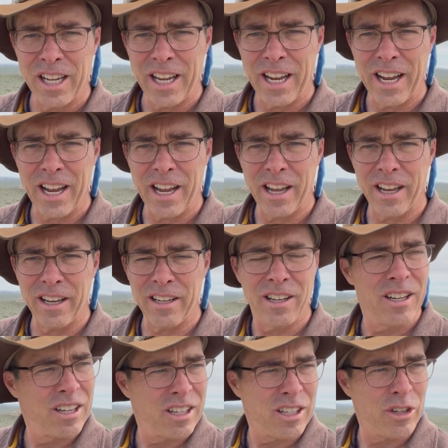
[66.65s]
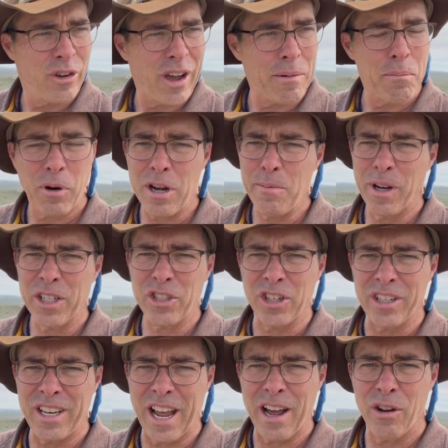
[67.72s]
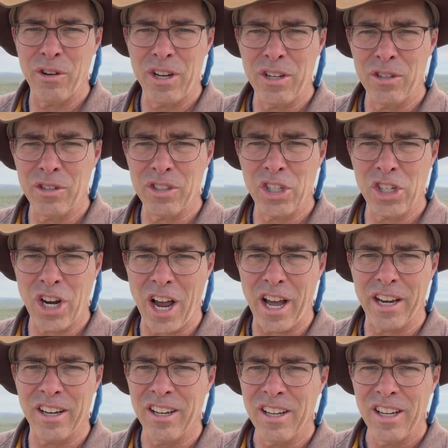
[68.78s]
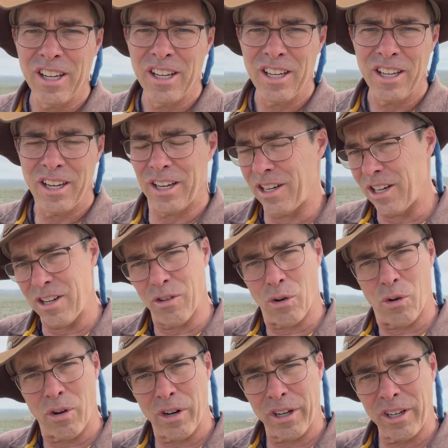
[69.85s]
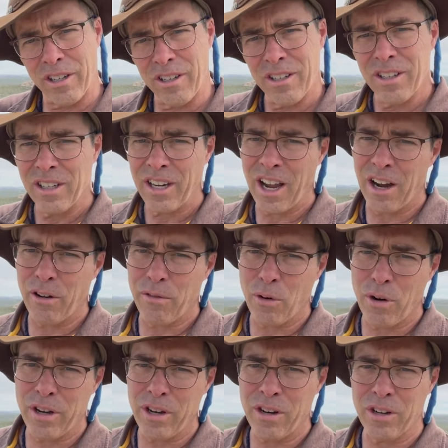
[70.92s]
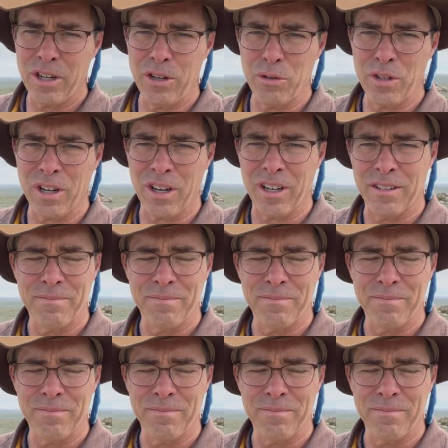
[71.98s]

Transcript: And you had pretty much a downhill shot into either Oregon, California, or Utah.